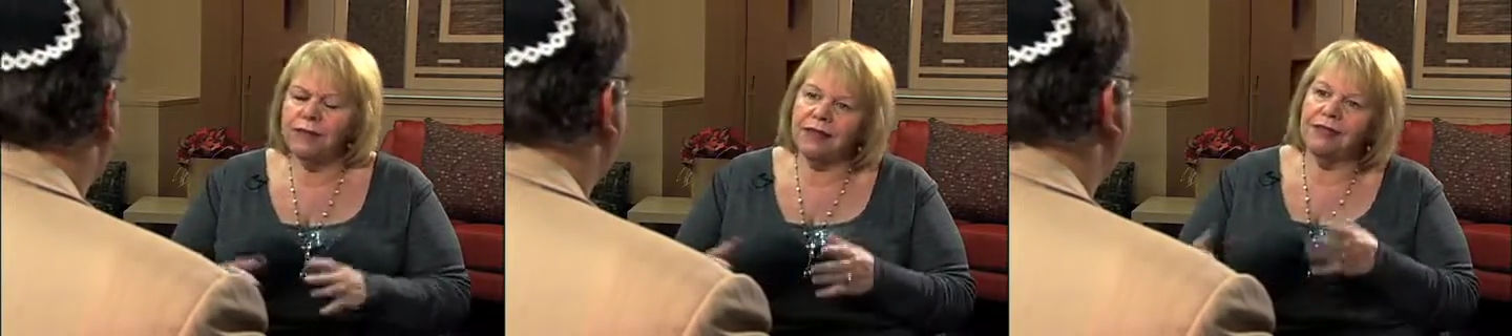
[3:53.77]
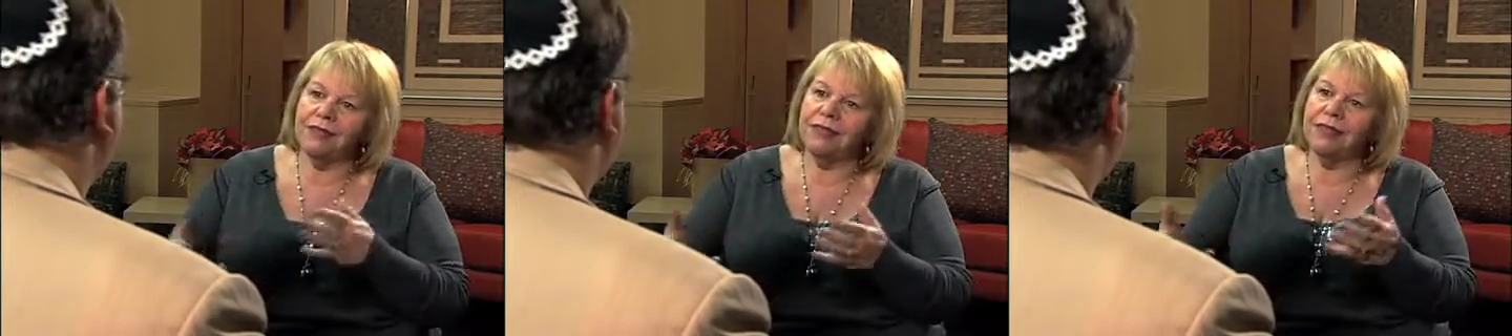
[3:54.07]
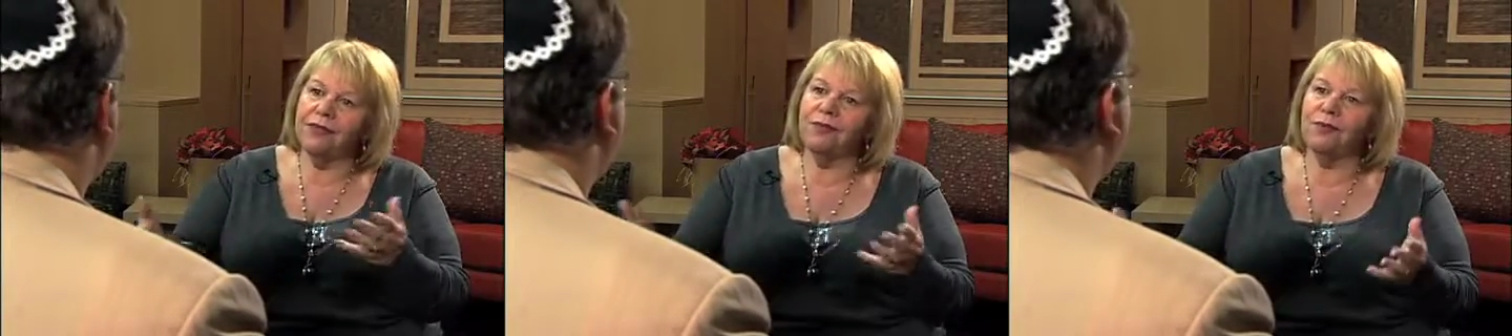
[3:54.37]
I mean,
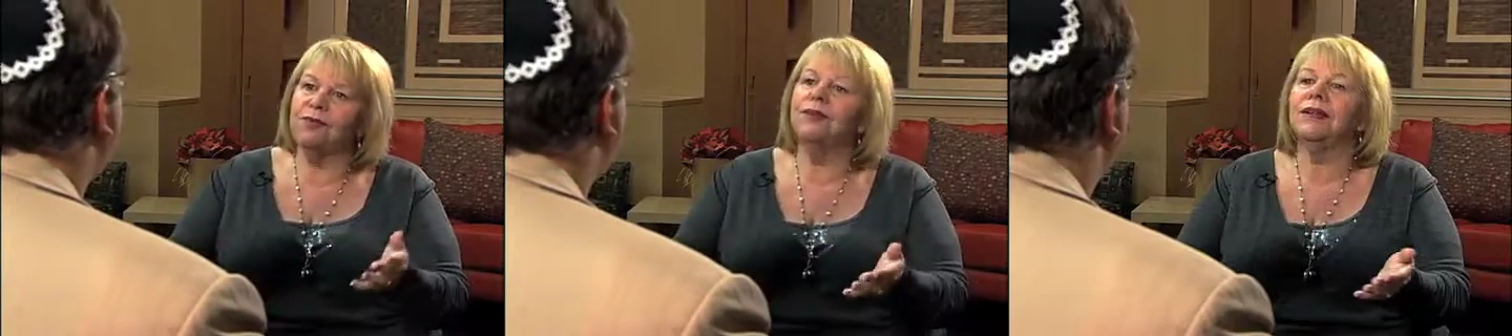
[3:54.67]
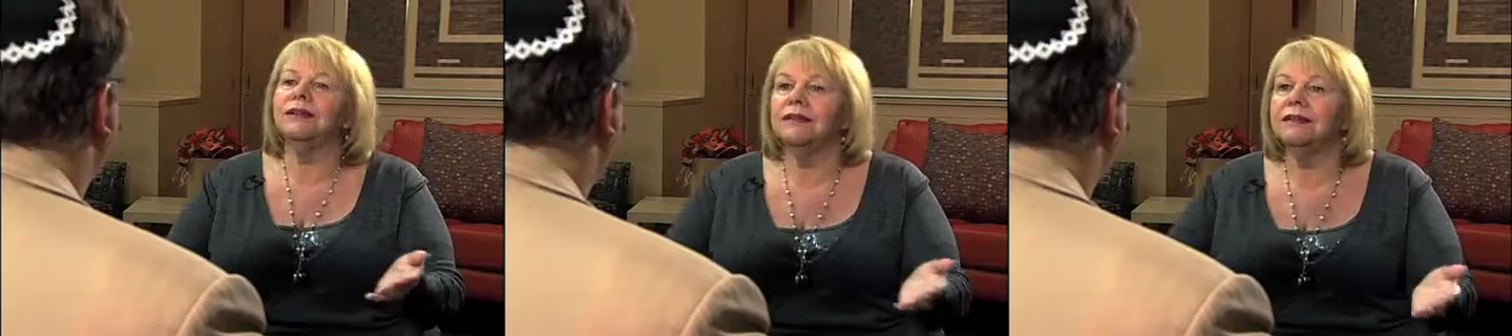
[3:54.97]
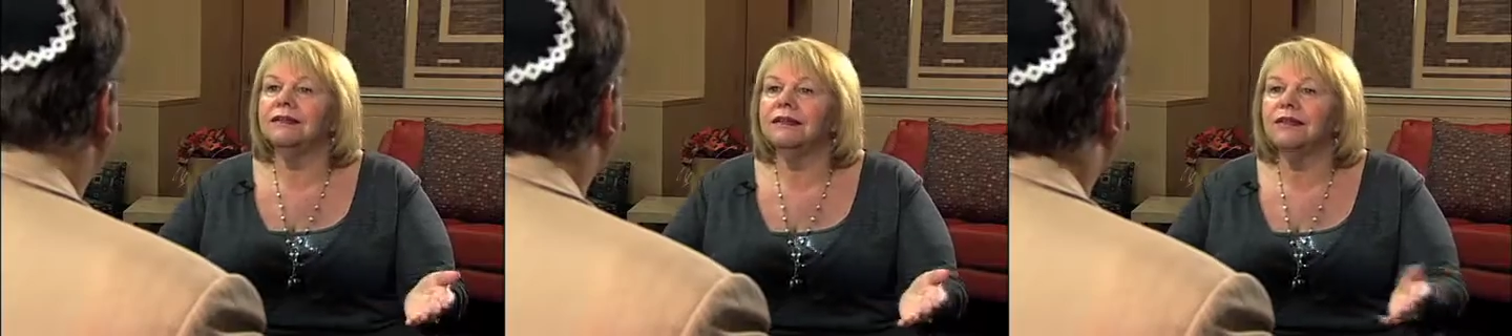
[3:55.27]
well, it
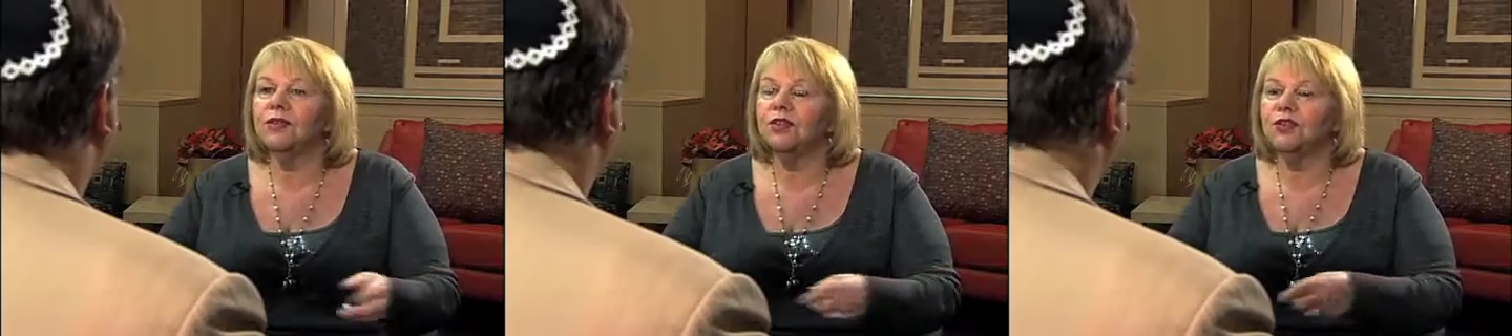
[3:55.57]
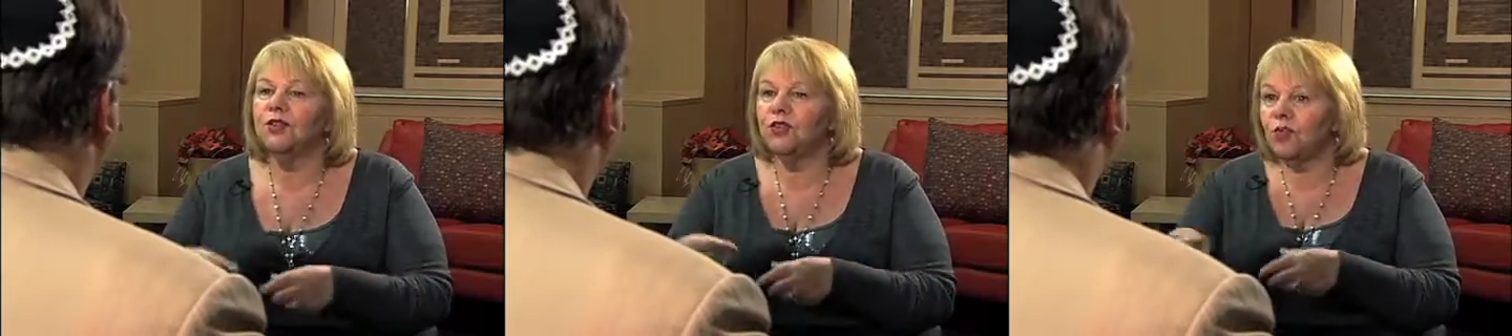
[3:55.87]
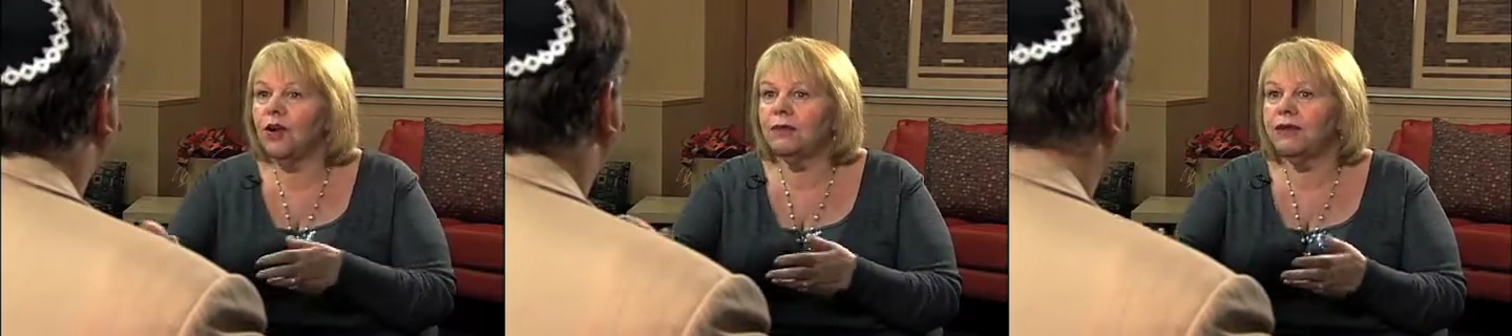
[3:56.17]
is. It's a, you, you
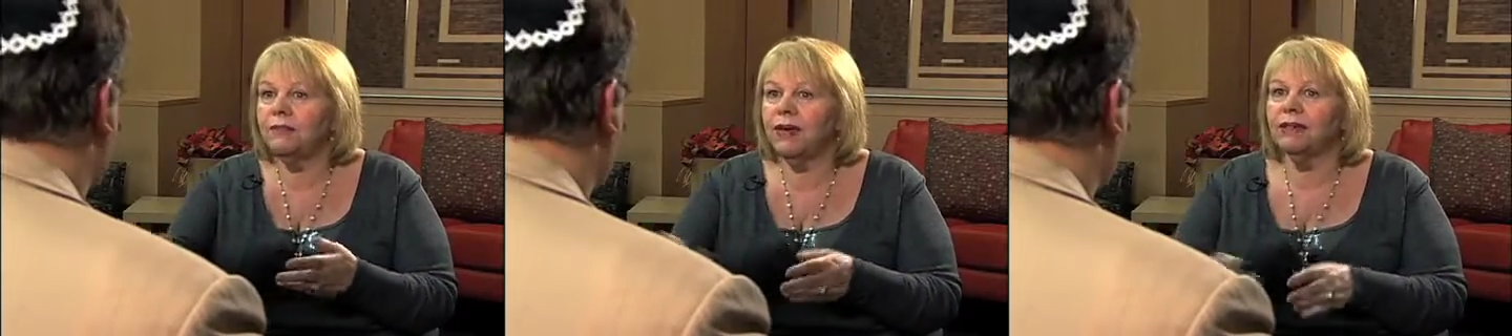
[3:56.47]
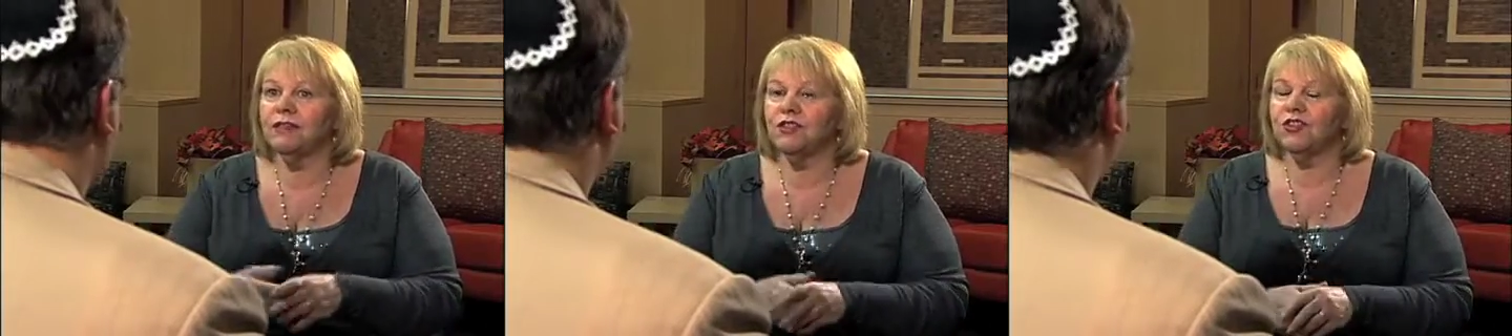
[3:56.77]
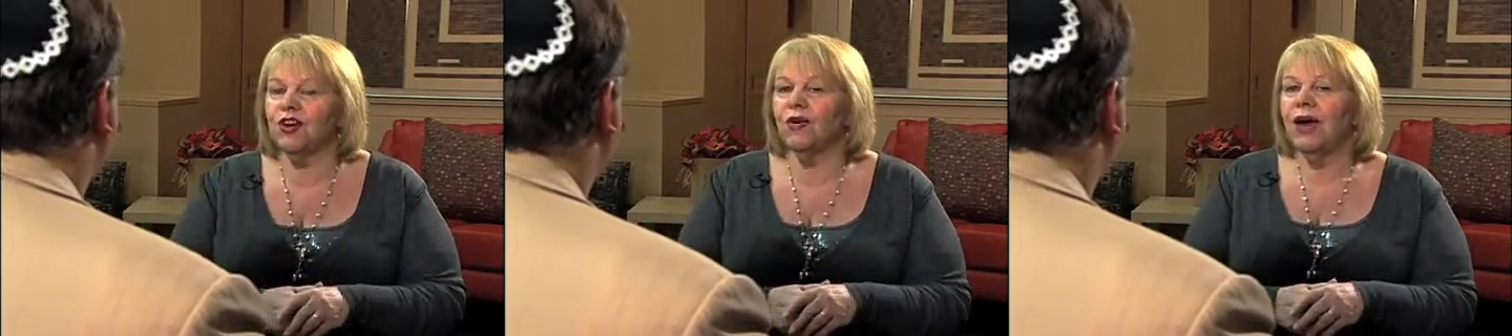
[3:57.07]
want to be the best in
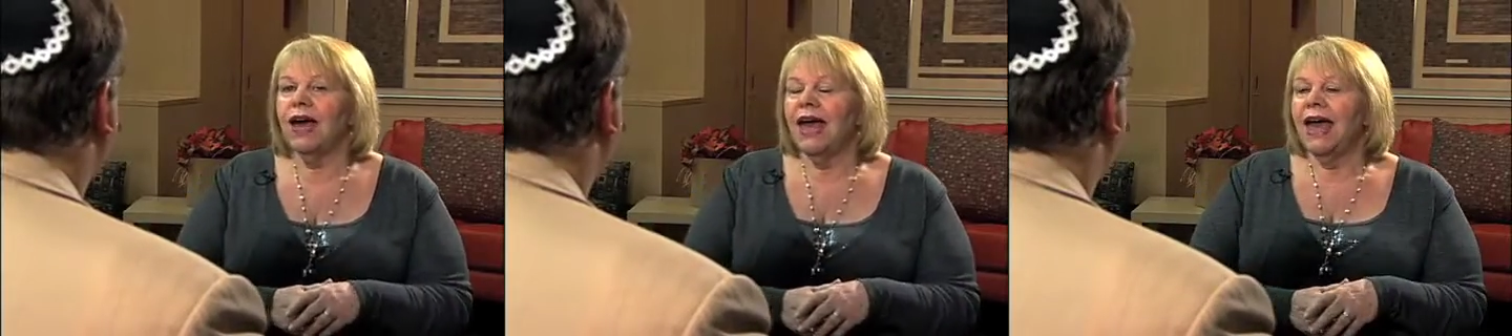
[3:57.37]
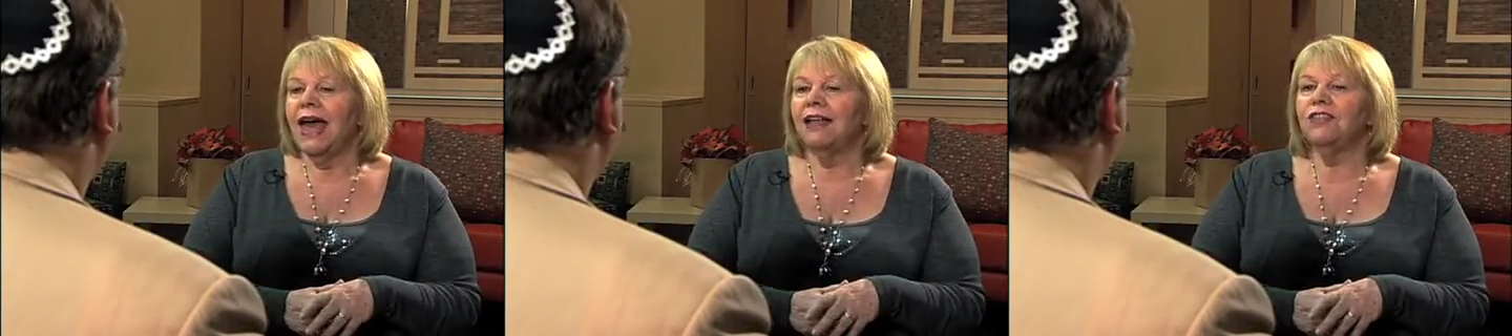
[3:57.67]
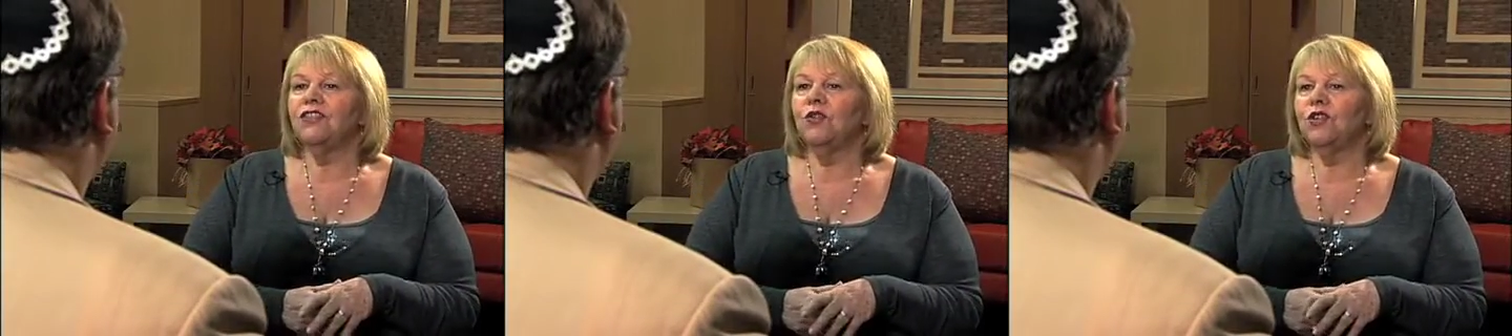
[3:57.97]
show,
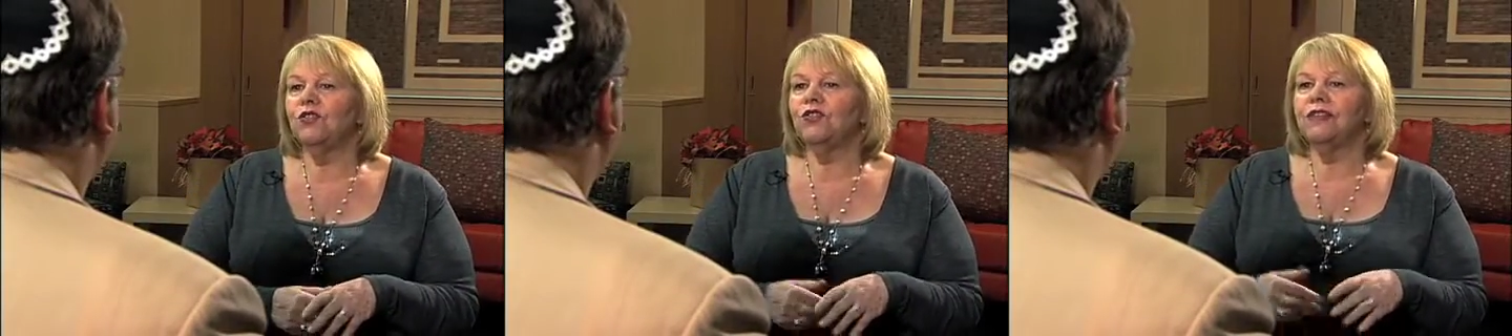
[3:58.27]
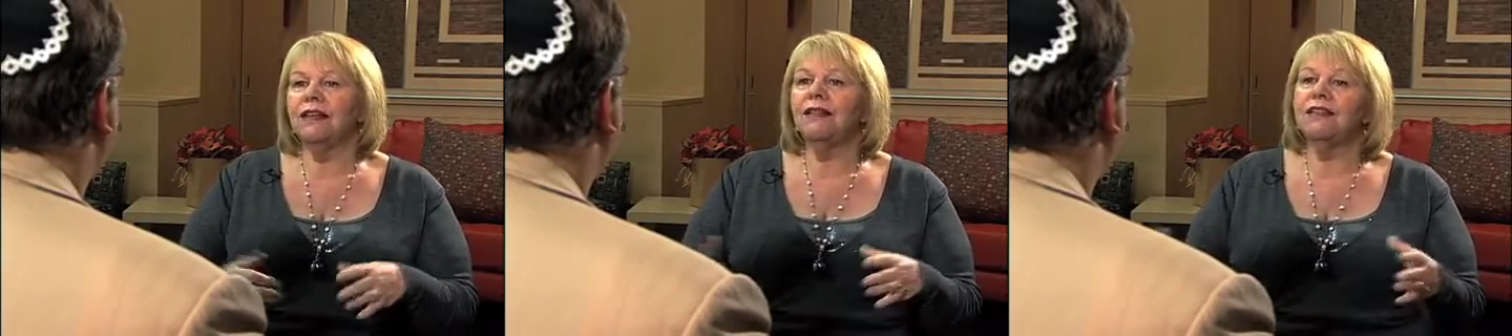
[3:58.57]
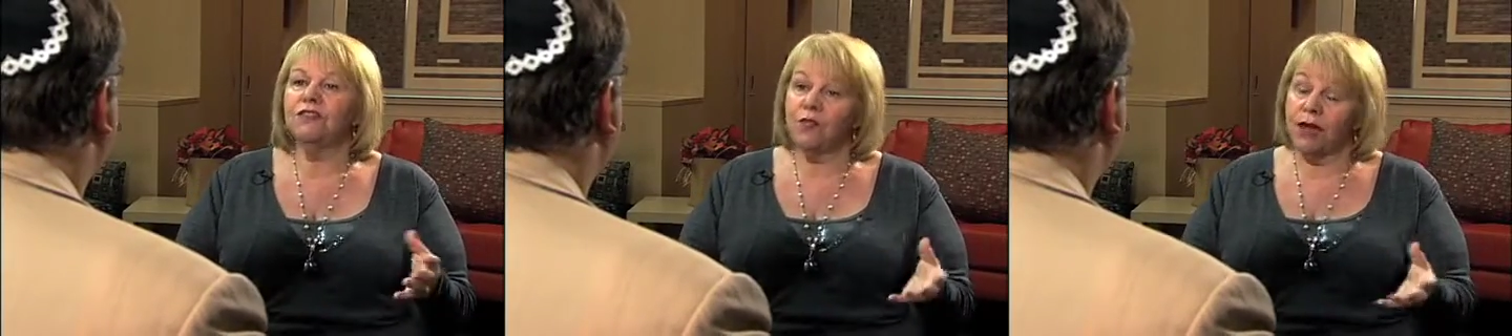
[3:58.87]
and so you're
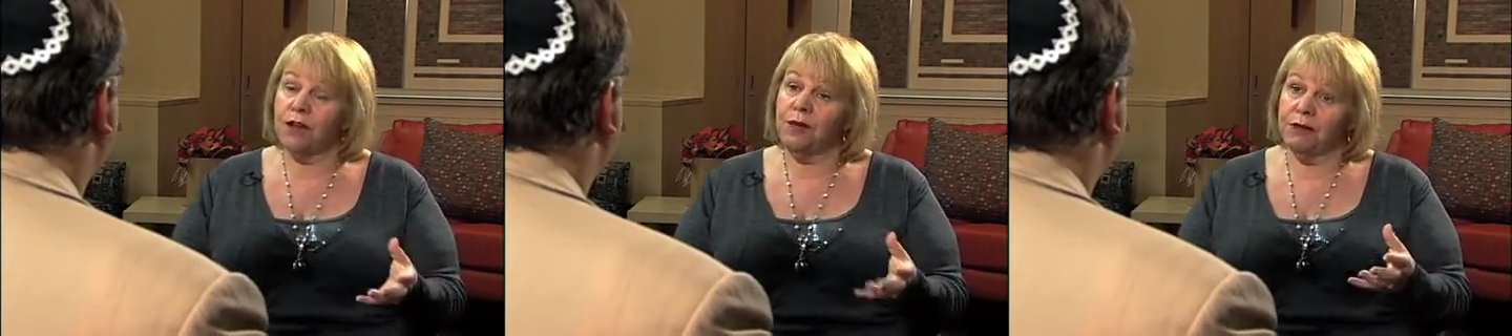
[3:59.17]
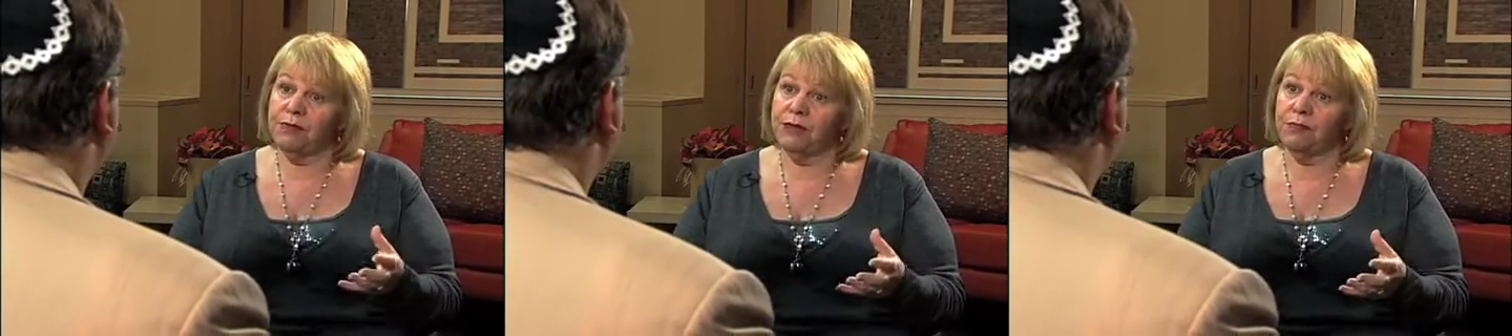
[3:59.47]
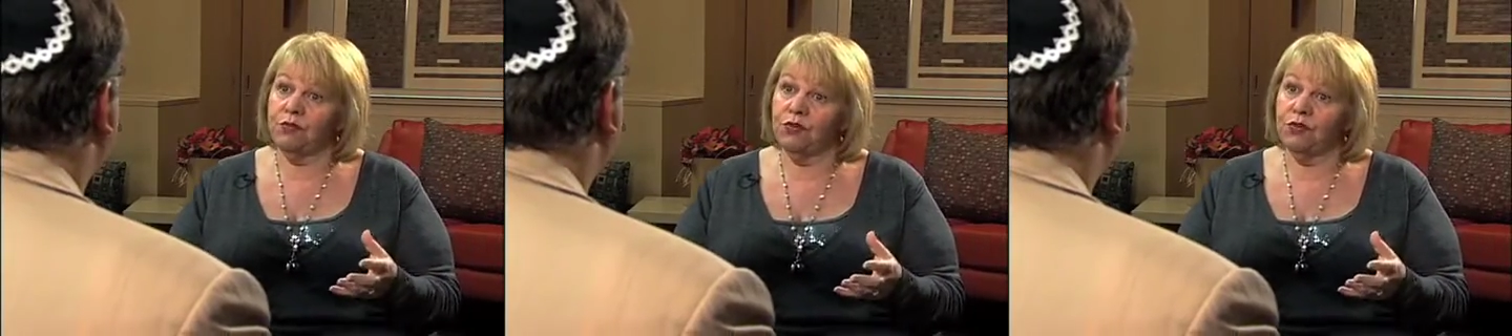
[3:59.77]
suddenly surrounded by people